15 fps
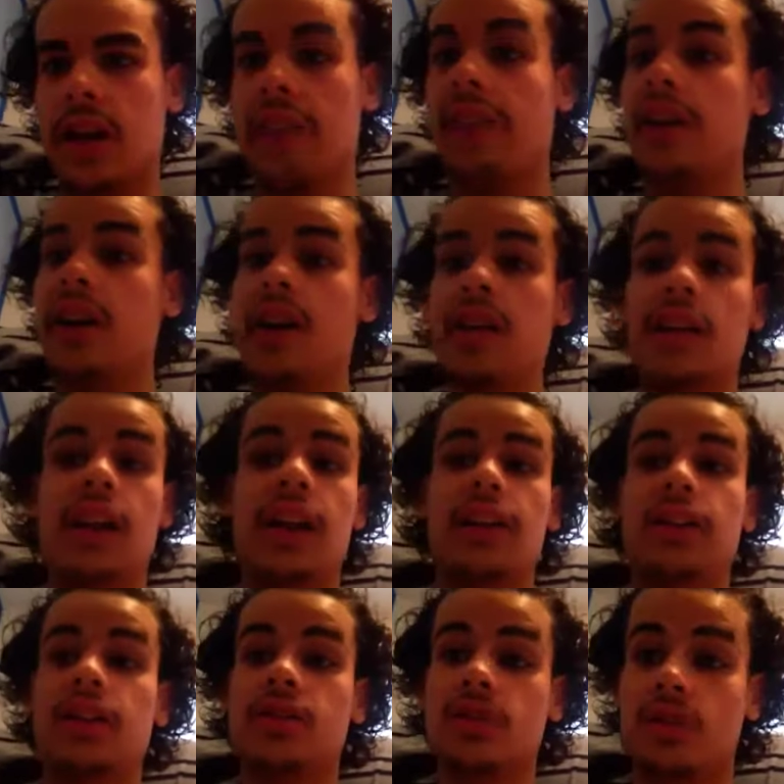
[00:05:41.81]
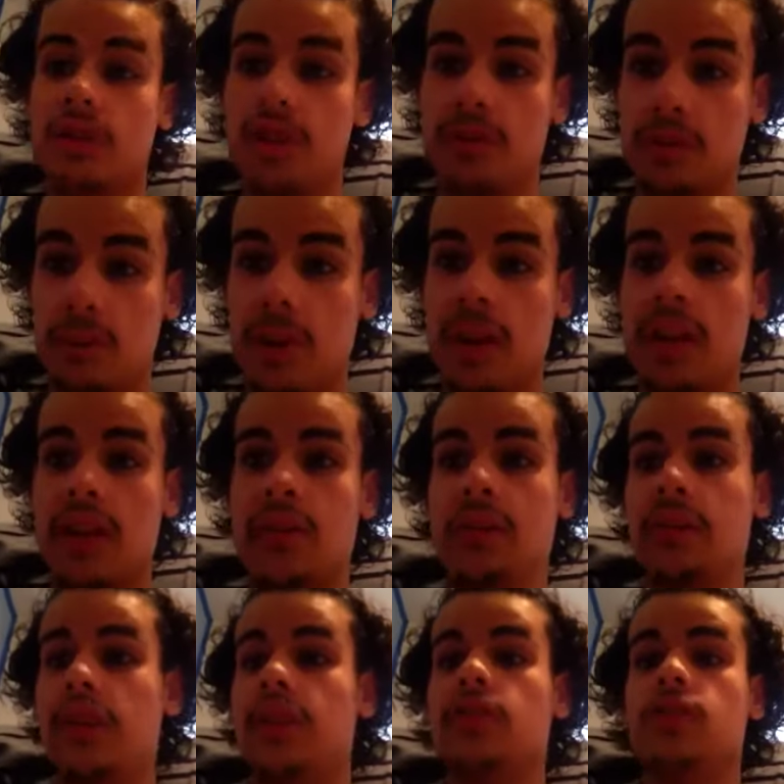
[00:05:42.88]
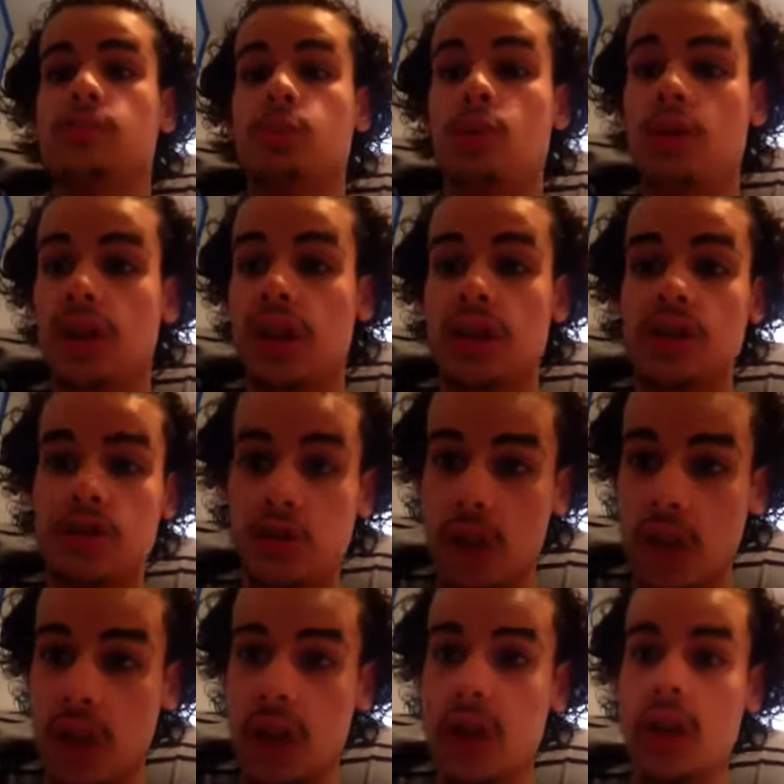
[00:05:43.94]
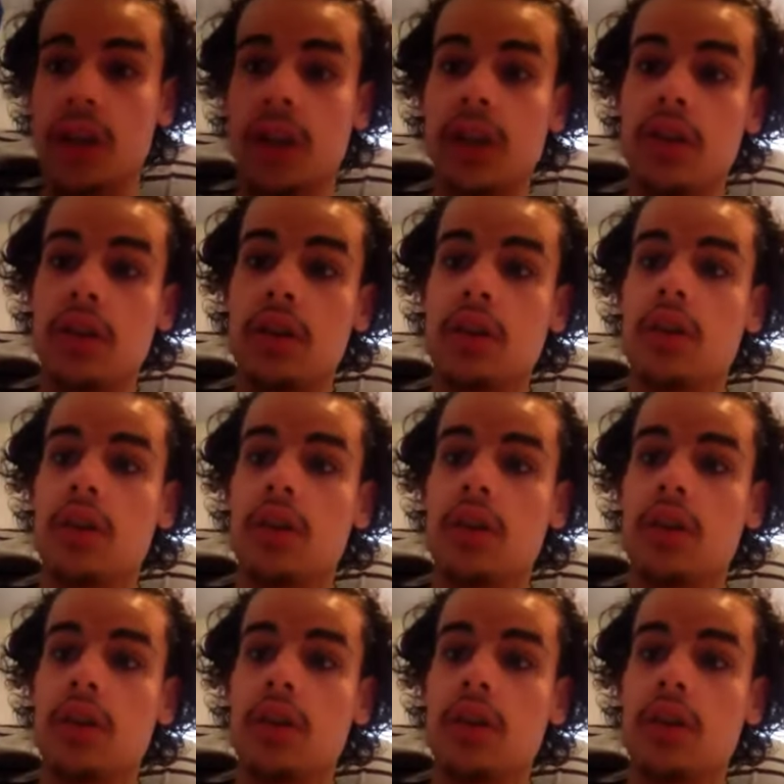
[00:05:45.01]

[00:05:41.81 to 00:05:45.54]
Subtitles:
I've cut out a lot of things already from my life, like smoking and drinking, like